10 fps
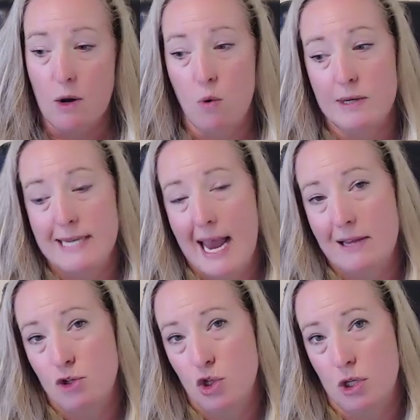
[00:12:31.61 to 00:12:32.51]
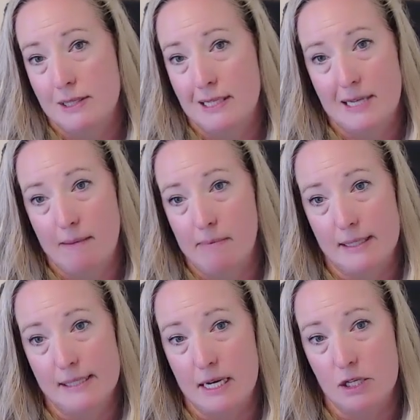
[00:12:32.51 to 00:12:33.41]
or 10 shirts at
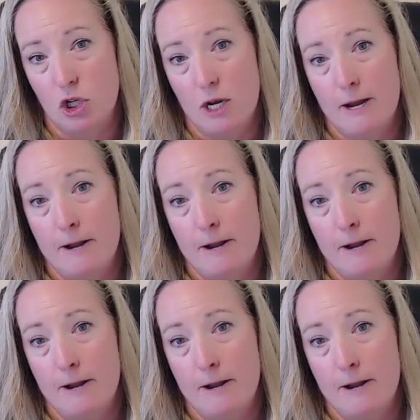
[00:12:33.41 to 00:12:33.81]
$10 each.